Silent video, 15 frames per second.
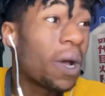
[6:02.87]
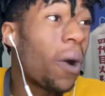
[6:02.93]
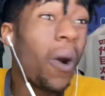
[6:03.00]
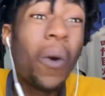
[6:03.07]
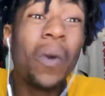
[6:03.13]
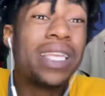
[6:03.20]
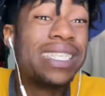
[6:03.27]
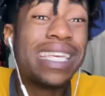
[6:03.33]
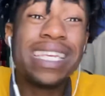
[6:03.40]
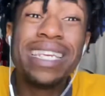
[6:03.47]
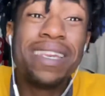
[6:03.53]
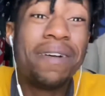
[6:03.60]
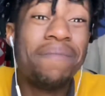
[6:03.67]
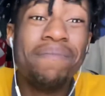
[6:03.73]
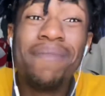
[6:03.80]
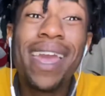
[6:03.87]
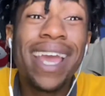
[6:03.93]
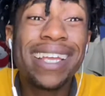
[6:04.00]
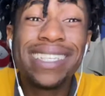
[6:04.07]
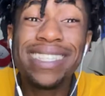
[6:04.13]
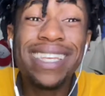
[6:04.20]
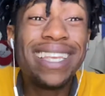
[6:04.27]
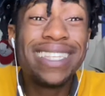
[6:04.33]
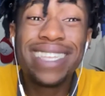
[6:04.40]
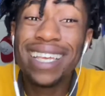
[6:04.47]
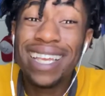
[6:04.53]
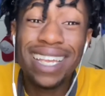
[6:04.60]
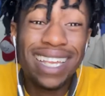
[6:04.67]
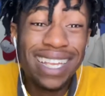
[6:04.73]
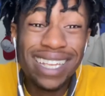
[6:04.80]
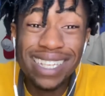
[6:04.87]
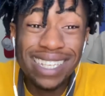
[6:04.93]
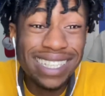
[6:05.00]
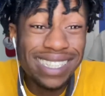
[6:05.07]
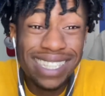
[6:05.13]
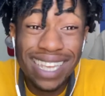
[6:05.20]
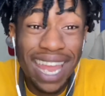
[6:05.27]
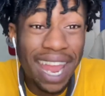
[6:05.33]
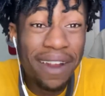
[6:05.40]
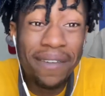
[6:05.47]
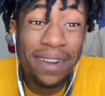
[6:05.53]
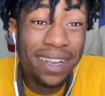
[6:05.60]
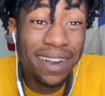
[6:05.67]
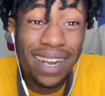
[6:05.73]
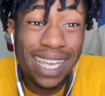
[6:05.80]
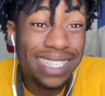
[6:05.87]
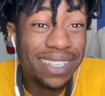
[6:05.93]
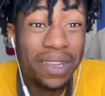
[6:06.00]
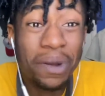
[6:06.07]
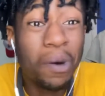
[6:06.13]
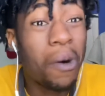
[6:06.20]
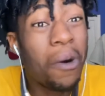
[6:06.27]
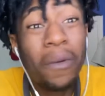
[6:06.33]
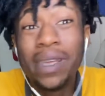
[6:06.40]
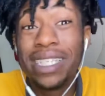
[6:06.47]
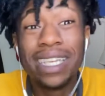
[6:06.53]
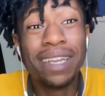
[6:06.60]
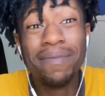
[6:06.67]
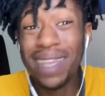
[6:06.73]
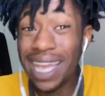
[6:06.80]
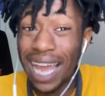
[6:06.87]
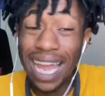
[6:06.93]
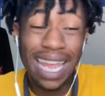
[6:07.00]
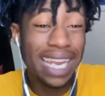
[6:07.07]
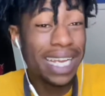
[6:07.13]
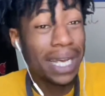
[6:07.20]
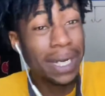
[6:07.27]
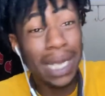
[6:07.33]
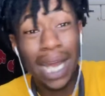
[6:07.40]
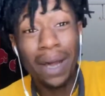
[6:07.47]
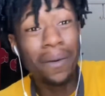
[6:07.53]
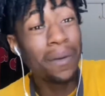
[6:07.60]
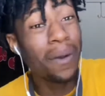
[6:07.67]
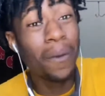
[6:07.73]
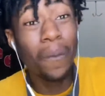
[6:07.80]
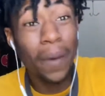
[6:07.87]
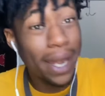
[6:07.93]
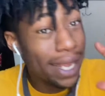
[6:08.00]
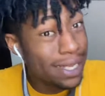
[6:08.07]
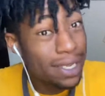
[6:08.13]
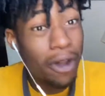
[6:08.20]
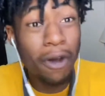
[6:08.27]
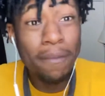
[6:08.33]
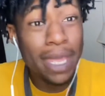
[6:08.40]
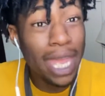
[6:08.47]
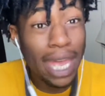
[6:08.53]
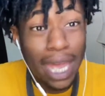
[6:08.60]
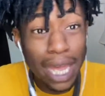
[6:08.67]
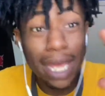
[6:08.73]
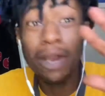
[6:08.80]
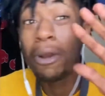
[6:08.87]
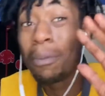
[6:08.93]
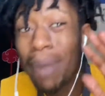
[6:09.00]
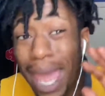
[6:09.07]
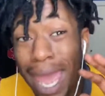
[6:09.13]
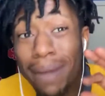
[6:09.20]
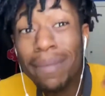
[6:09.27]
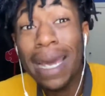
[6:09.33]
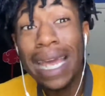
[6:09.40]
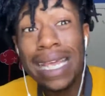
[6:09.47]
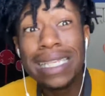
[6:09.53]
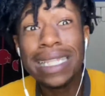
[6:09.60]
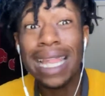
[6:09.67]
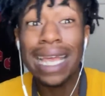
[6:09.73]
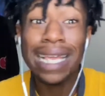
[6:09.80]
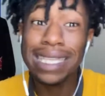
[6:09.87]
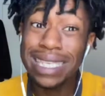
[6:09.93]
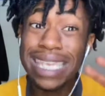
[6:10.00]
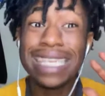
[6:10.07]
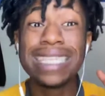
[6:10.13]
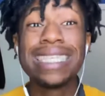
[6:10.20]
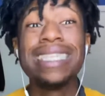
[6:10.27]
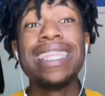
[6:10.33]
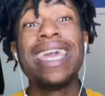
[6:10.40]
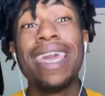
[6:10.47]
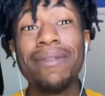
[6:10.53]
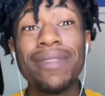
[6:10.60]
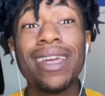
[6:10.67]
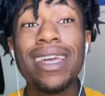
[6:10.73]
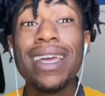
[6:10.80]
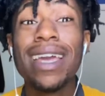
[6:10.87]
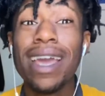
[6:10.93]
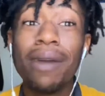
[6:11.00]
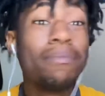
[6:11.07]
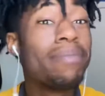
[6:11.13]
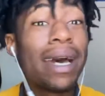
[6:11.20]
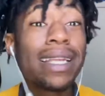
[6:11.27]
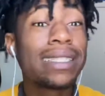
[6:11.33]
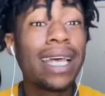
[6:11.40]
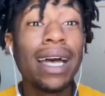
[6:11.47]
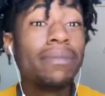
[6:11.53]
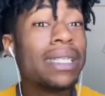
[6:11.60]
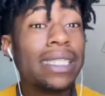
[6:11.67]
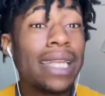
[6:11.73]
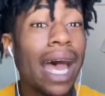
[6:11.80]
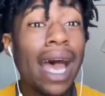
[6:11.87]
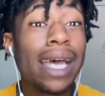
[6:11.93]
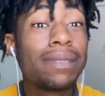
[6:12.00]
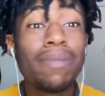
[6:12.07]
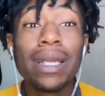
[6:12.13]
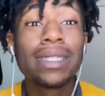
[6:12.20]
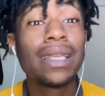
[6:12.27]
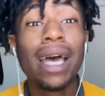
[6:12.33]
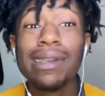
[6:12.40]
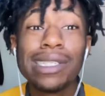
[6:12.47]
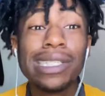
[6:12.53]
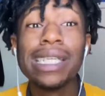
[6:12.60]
always in the mix. He's a character that's always in the mix. I don't know what is gonna be good or bad, but his legacy is stamped. By the time he dies, by the time